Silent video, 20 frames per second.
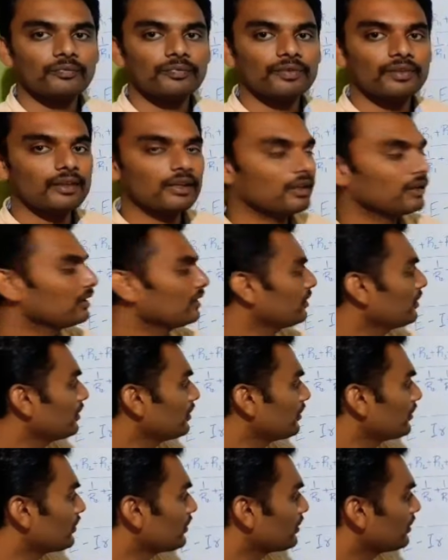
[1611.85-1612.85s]
they
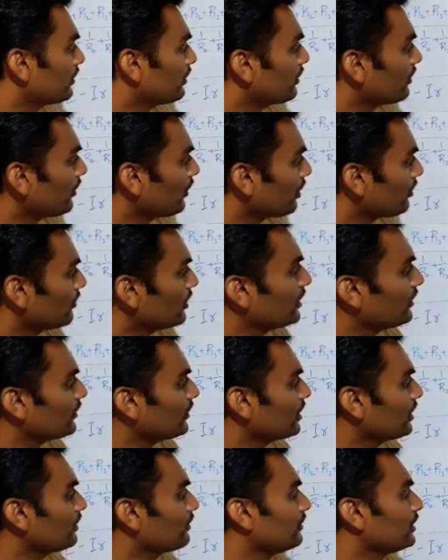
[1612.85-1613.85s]
normally
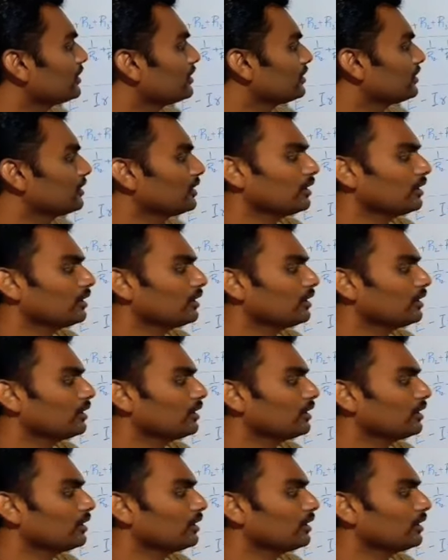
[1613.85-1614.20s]
stick with